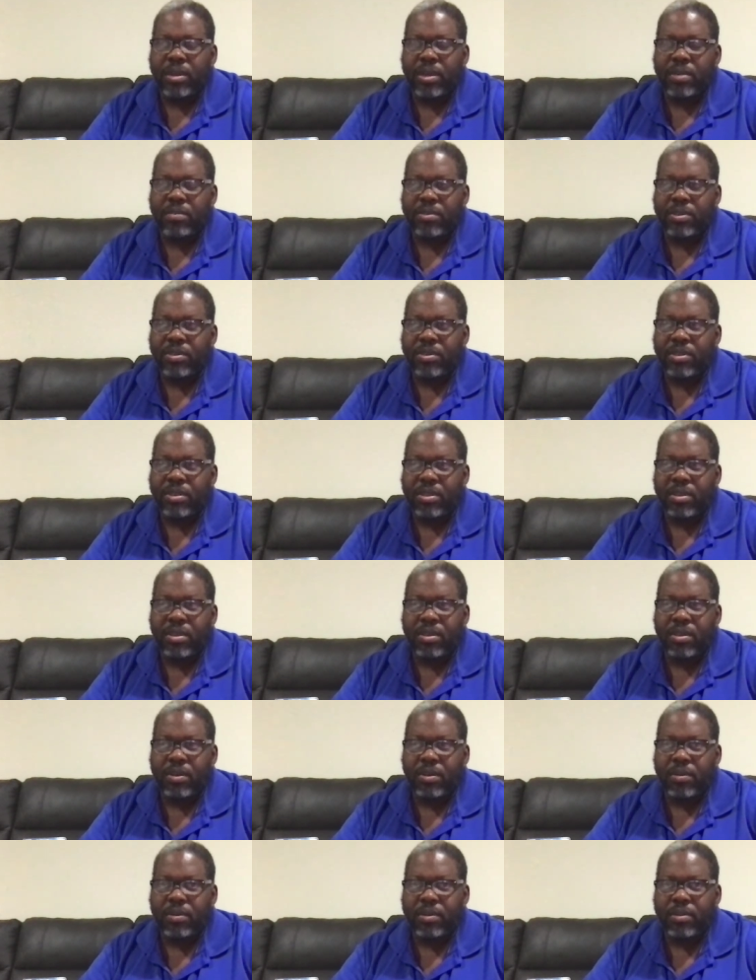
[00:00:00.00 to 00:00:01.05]
And I'm just sitting there
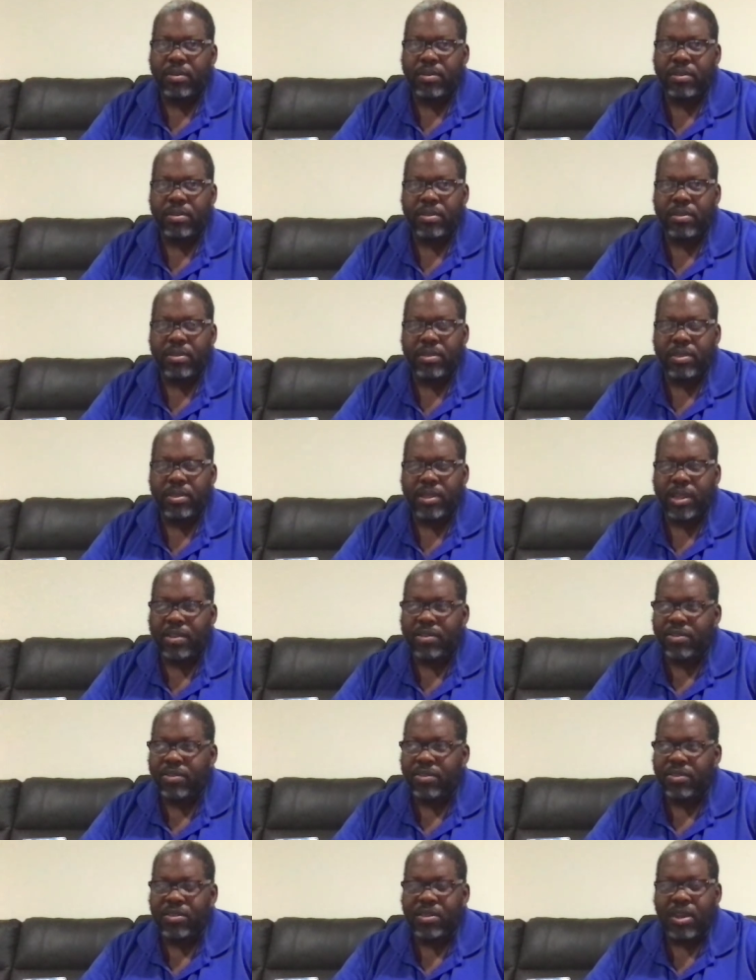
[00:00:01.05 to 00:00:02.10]
going, that's just